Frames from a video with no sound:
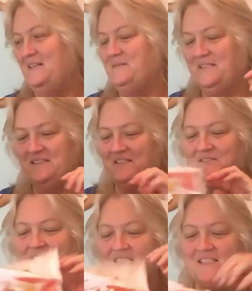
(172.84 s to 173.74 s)
I oh, mean, it
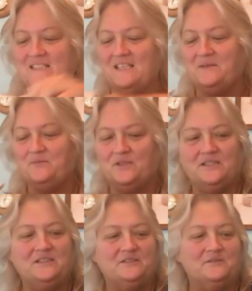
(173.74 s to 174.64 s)
still tastes the same.
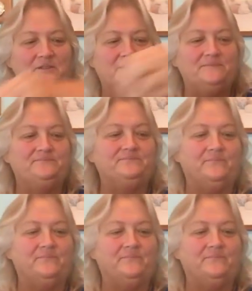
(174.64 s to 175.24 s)
What can you do, right?